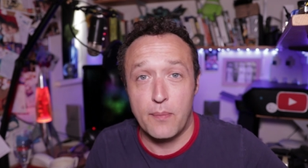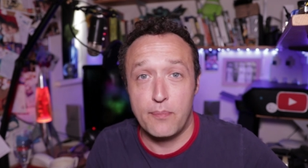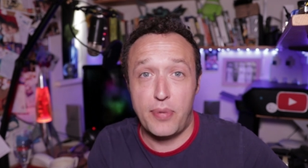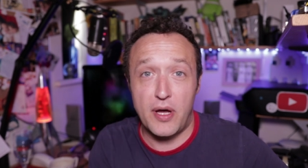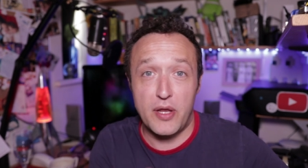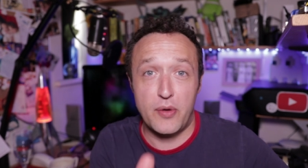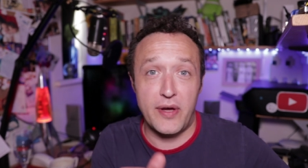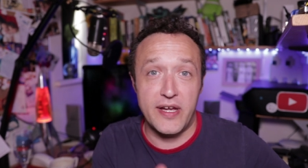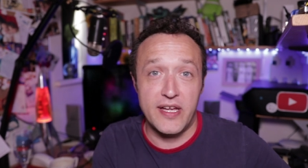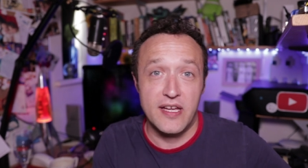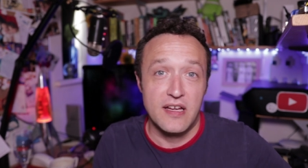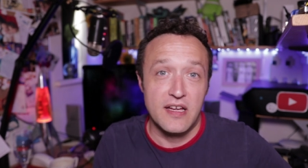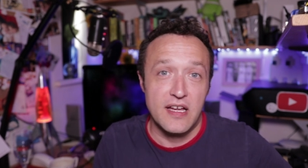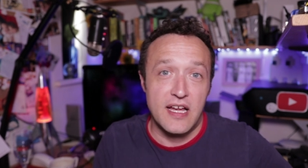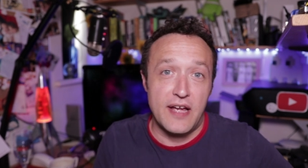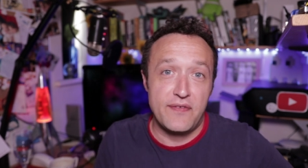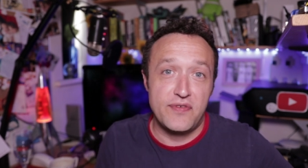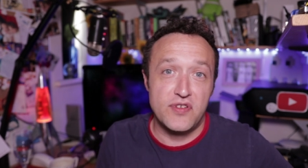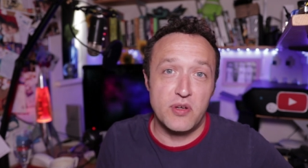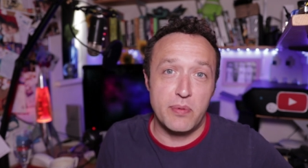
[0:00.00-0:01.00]
By the way,
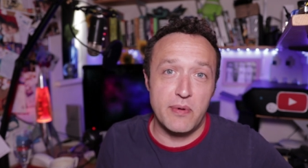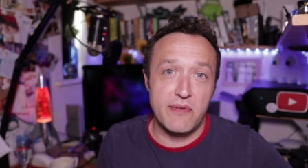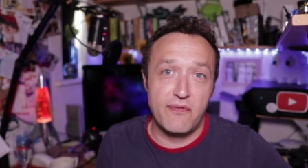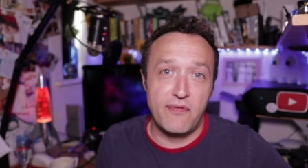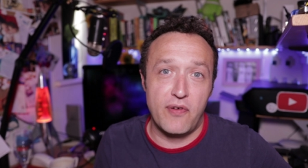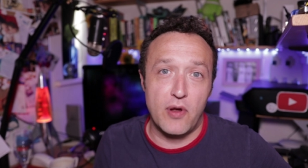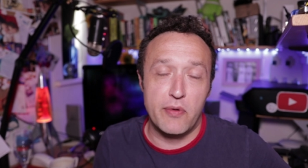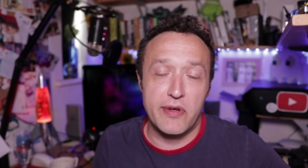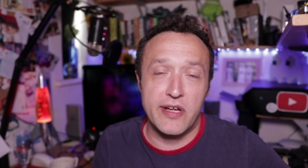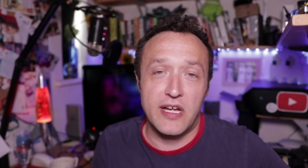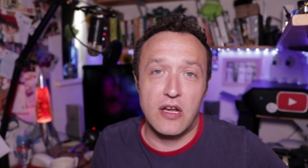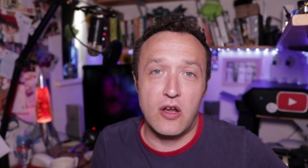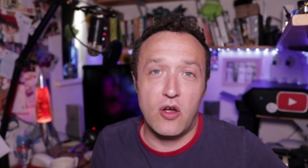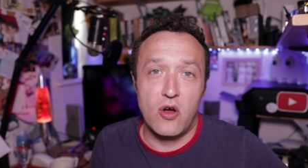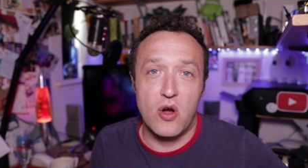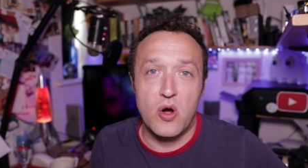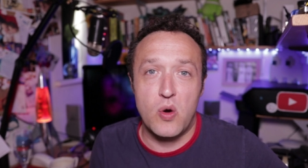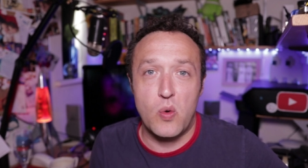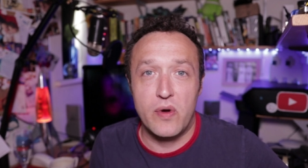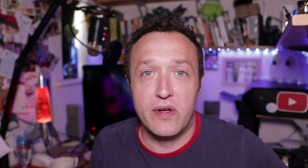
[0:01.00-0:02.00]
if you've not been following
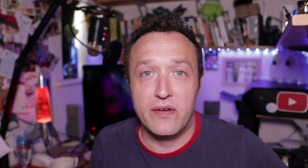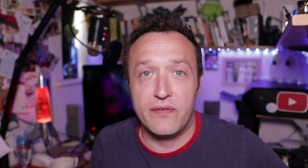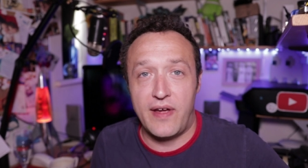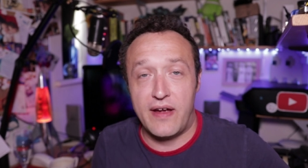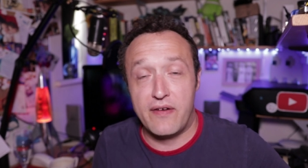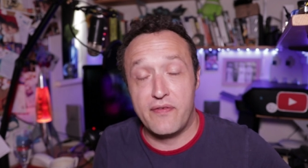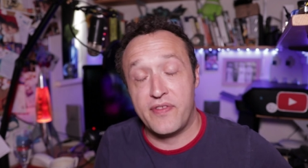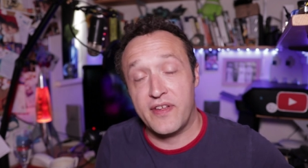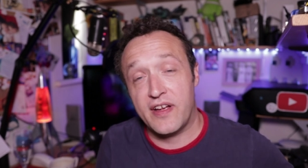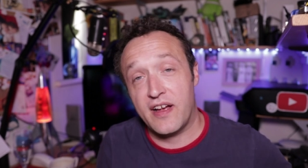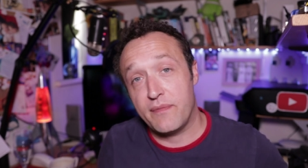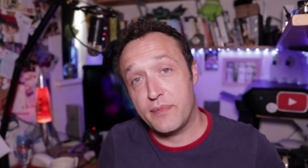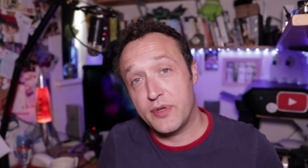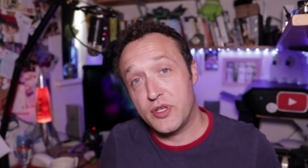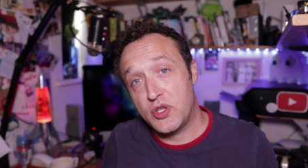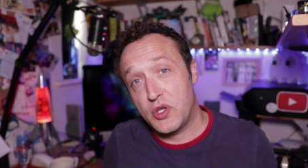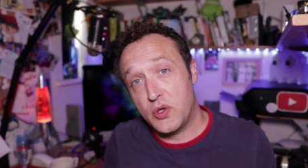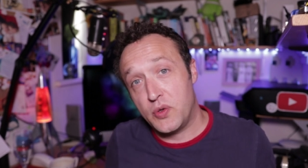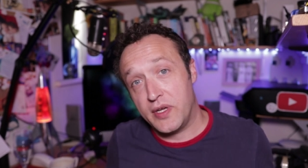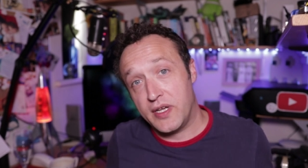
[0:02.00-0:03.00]
along with everything I've
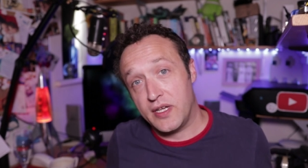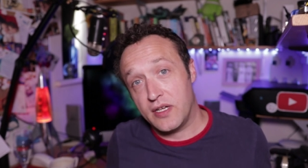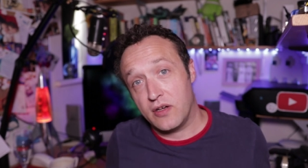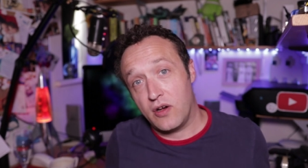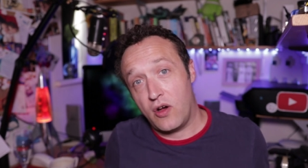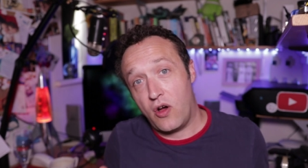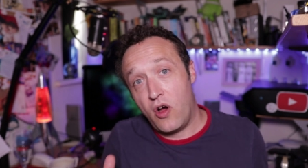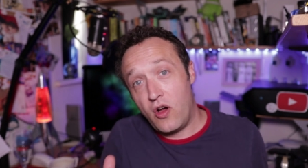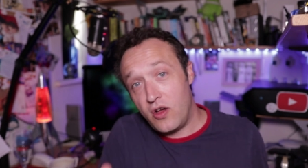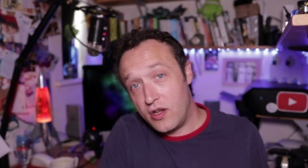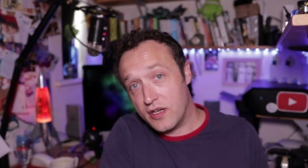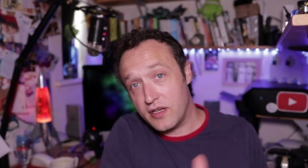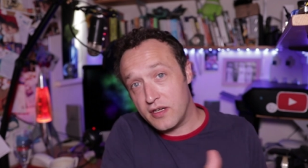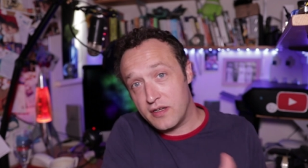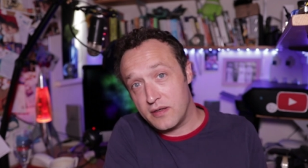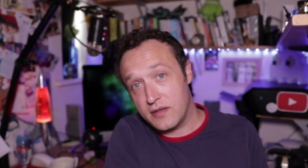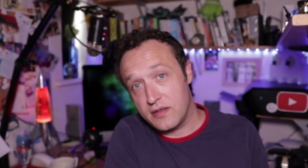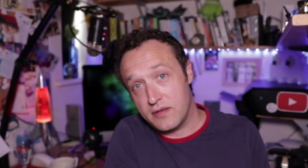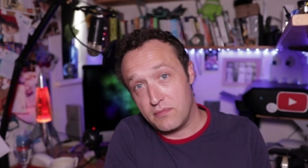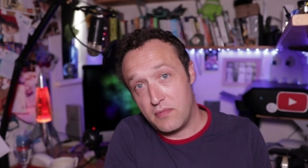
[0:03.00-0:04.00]
been doing
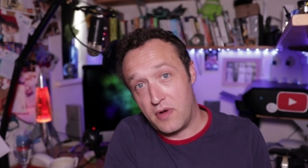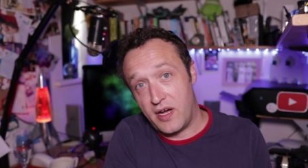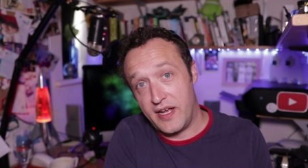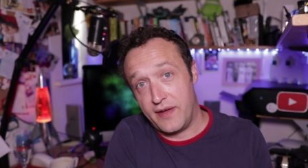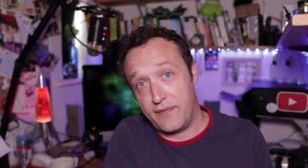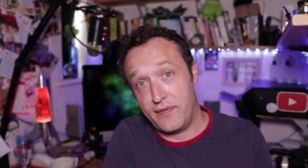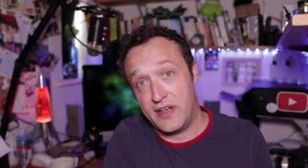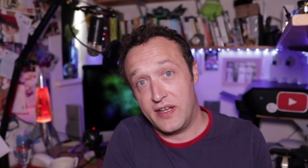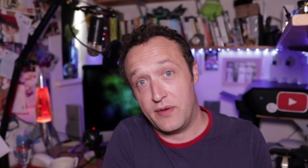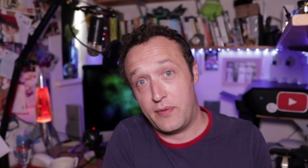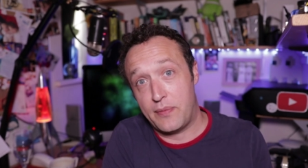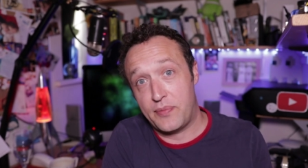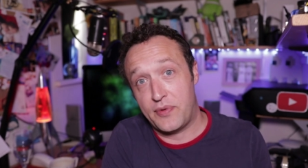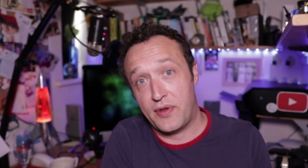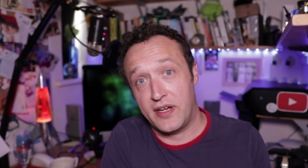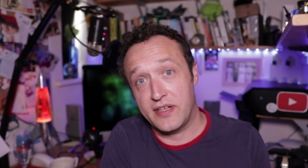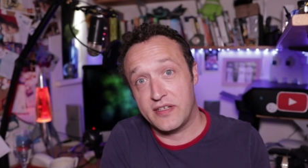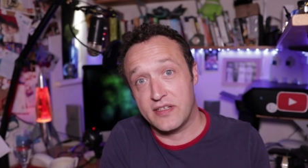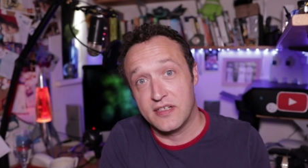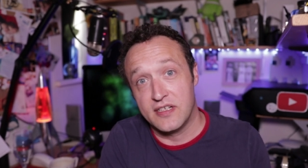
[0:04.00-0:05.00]
on my affiliate
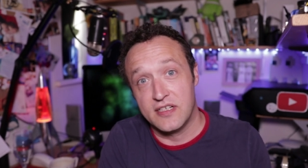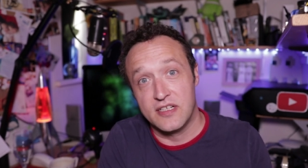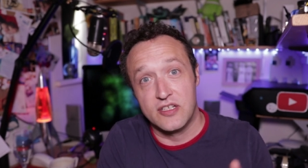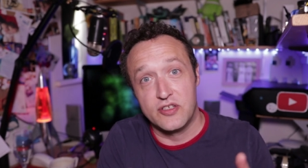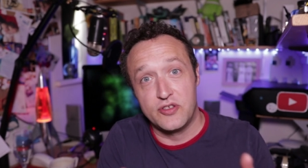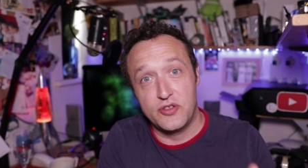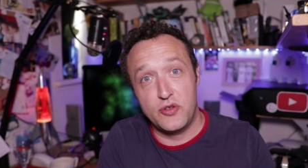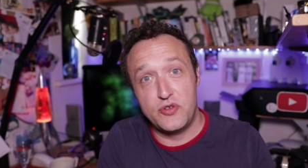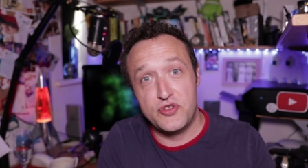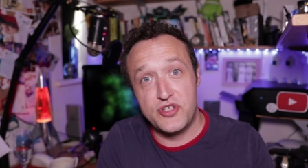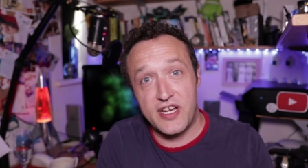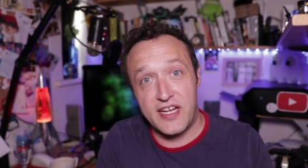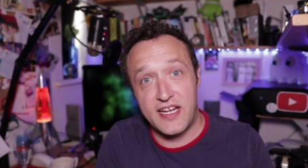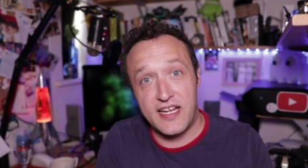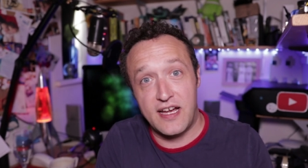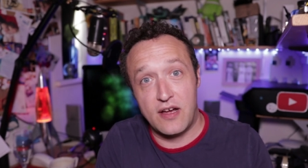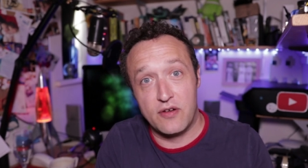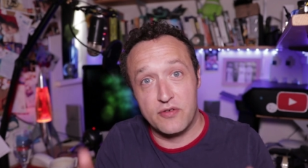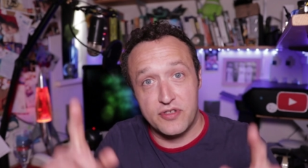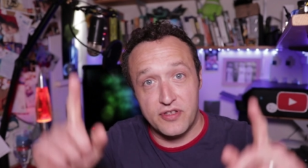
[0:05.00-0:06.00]
website, do check
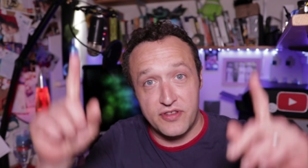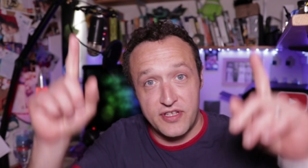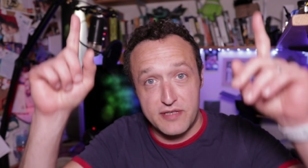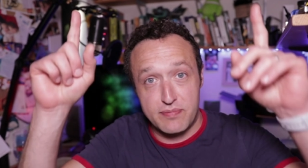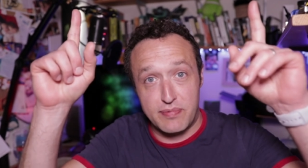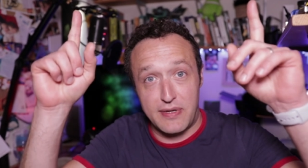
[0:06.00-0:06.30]
out this